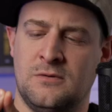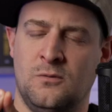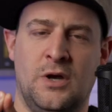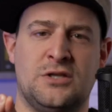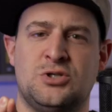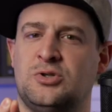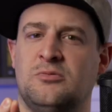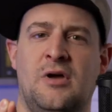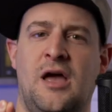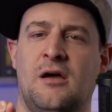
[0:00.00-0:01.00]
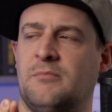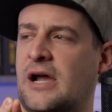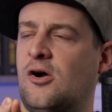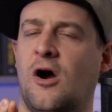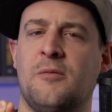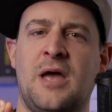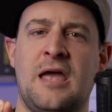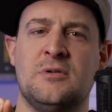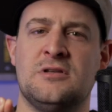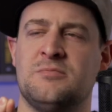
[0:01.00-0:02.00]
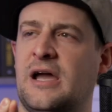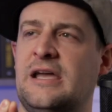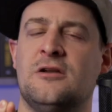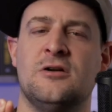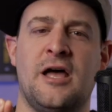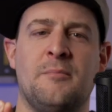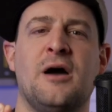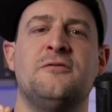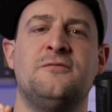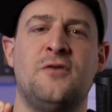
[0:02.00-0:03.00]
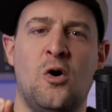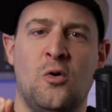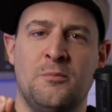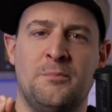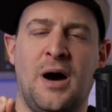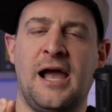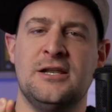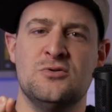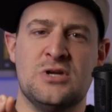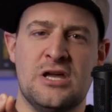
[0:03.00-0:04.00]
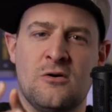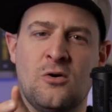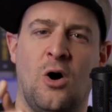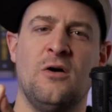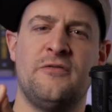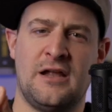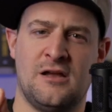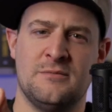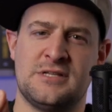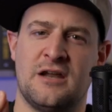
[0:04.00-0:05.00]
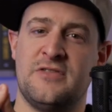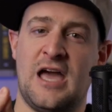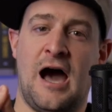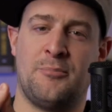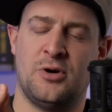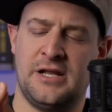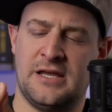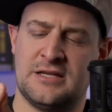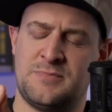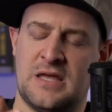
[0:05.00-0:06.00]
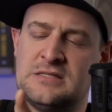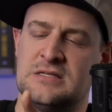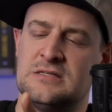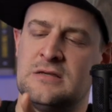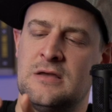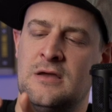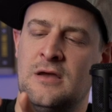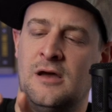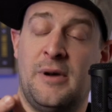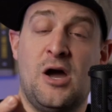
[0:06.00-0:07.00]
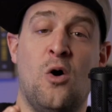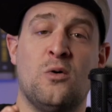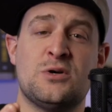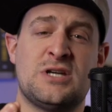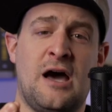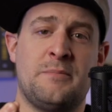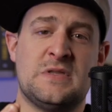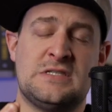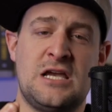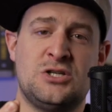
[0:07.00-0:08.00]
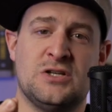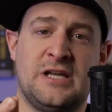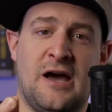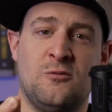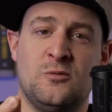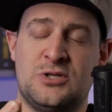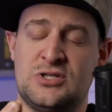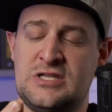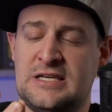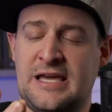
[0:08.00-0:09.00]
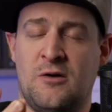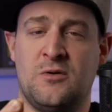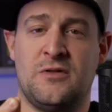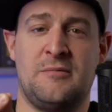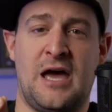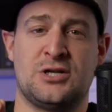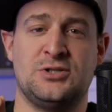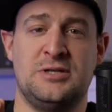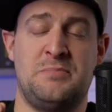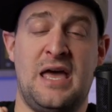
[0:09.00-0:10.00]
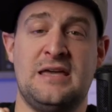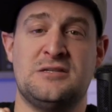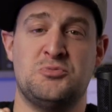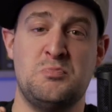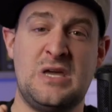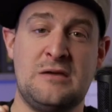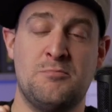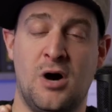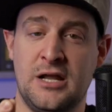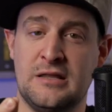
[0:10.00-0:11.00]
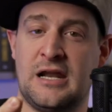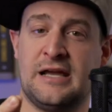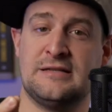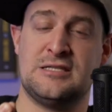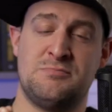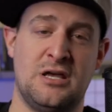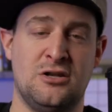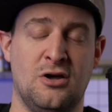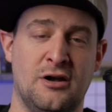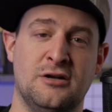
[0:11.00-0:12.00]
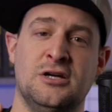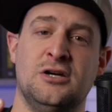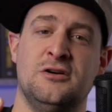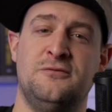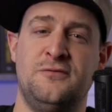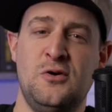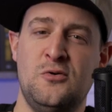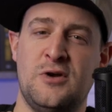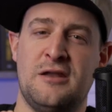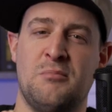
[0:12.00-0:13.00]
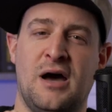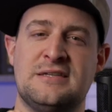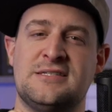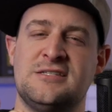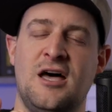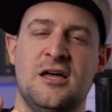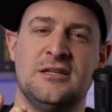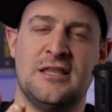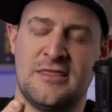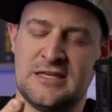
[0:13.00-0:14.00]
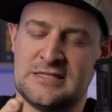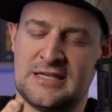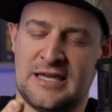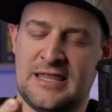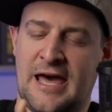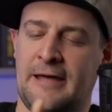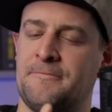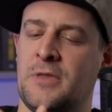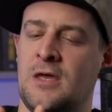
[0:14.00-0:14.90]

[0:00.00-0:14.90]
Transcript: which my car payment, my internet, my phone, buying new gear, all of that comes out of the operating expenses. My owner's compensation account, which is the account that actually pays me money that I can spend on food and my son and things like that.